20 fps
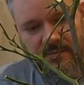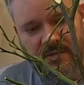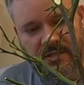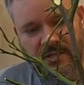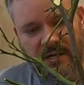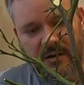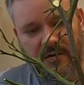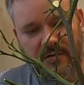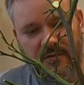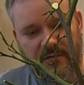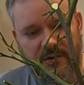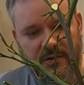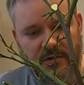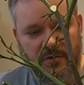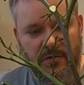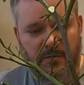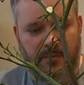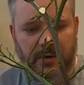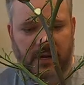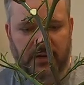some
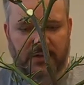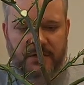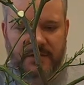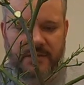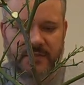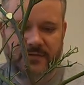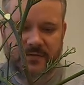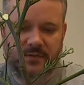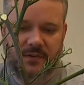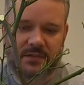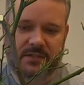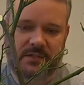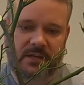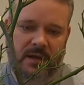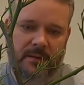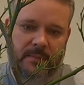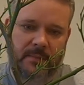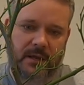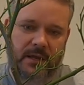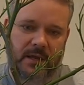sacrificial branches for the
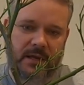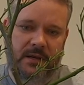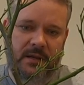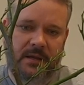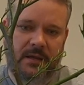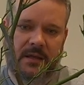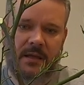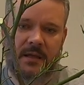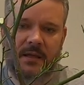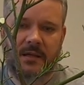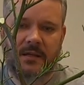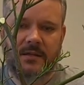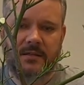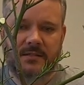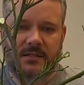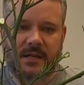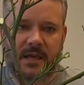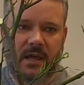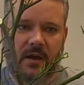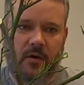time being
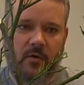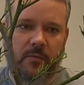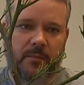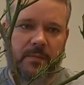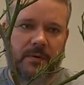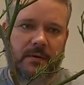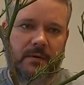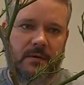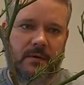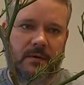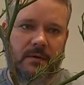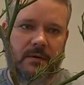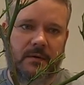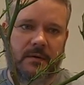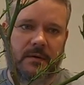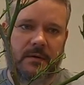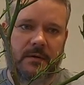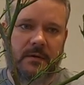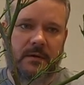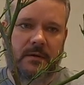to help
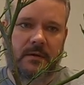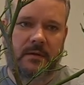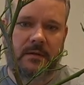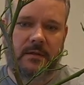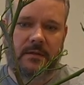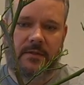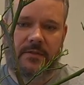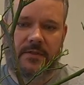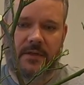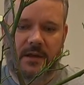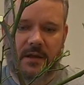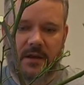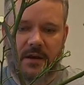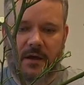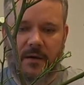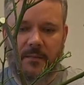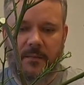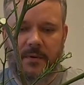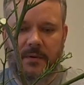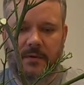thicken
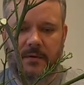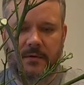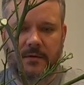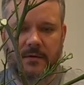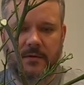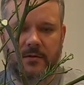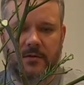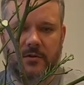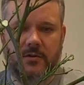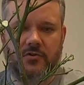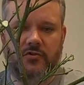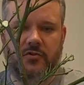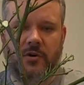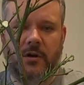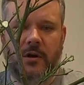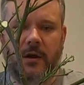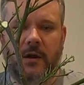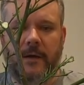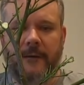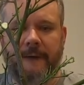up the
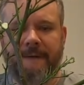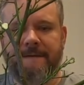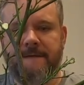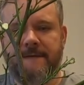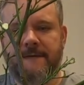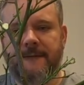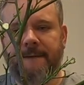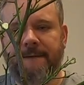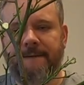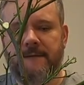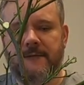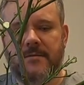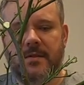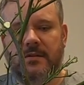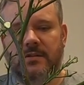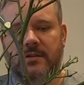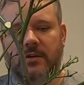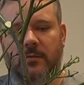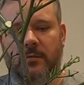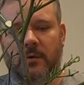trunk.
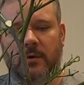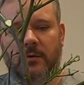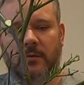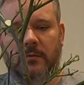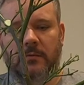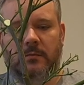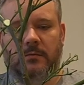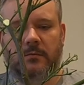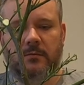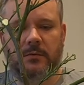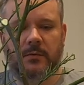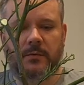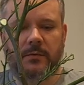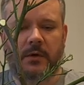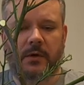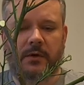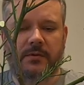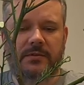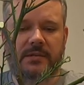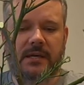So we'll, we'll
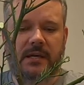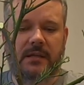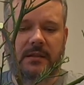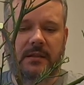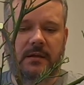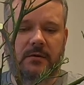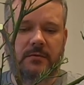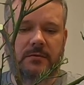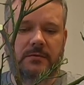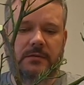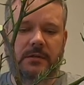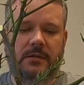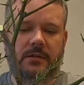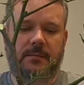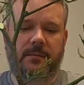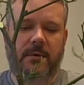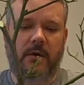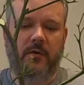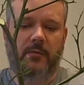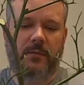not take those at
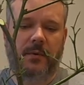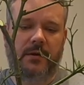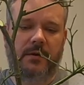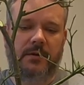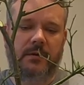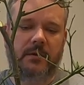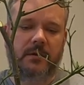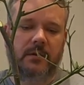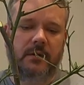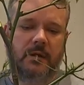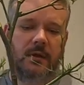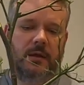the moment.